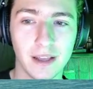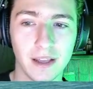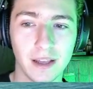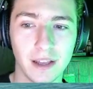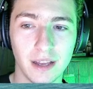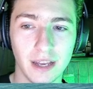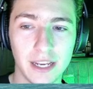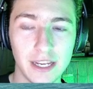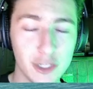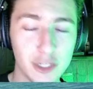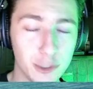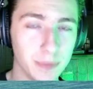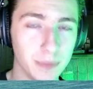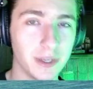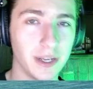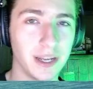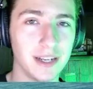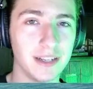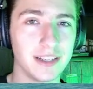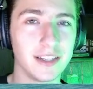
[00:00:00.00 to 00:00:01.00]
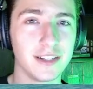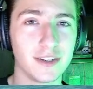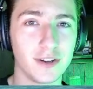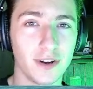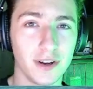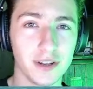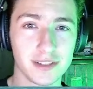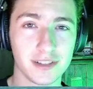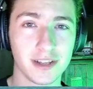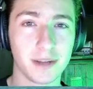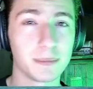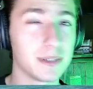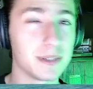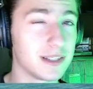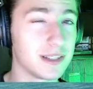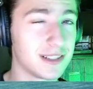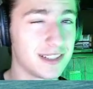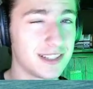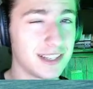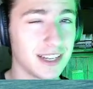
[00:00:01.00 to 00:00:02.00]
each plane can cost up to
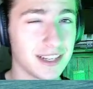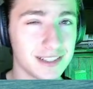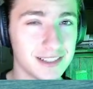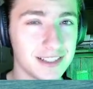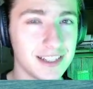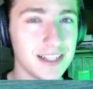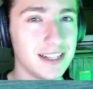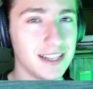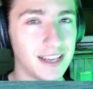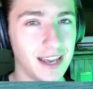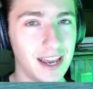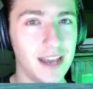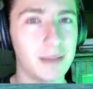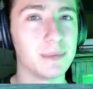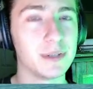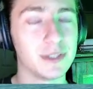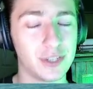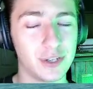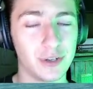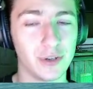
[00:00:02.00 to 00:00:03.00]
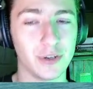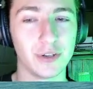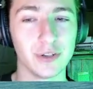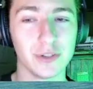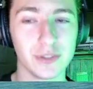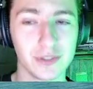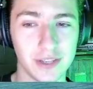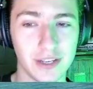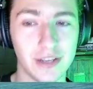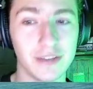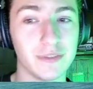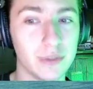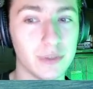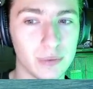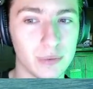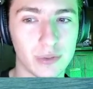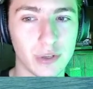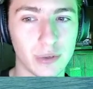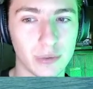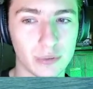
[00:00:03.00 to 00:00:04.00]
60k materials if you
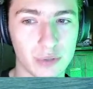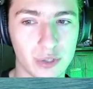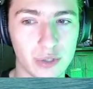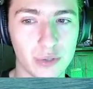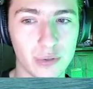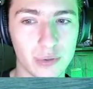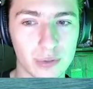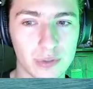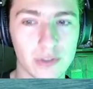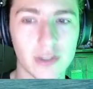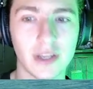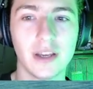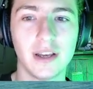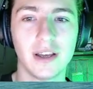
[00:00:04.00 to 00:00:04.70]
so choose.